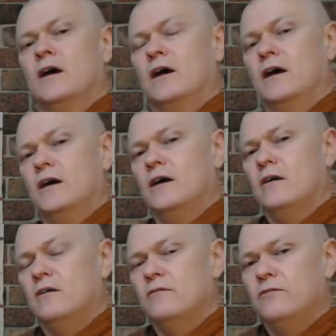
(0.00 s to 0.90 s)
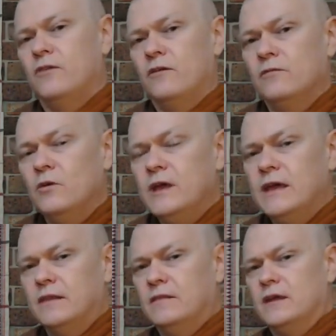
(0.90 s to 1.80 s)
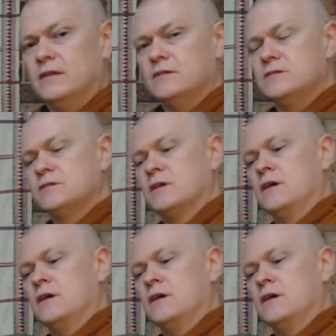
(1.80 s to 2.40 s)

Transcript: of looking at things.